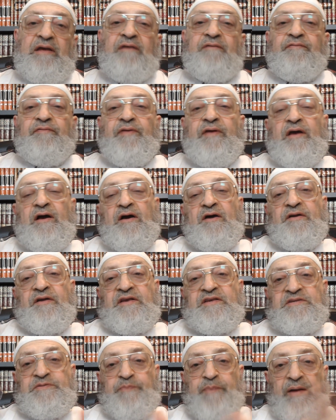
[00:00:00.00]
if they are
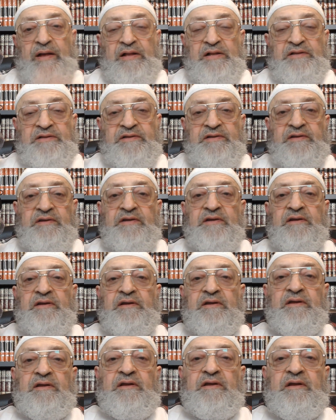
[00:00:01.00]
expelled
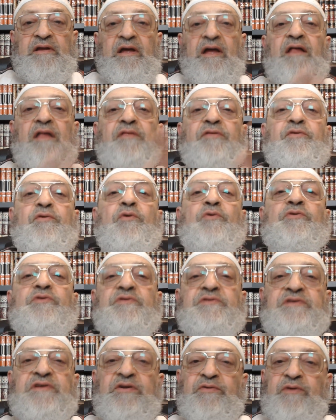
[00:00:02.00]
and thrown
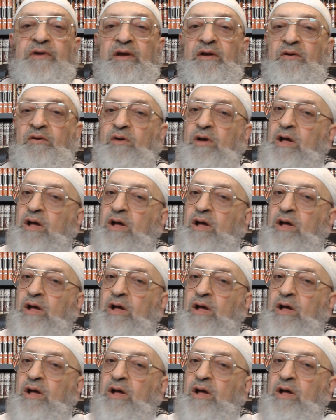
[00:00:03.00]
to Syria.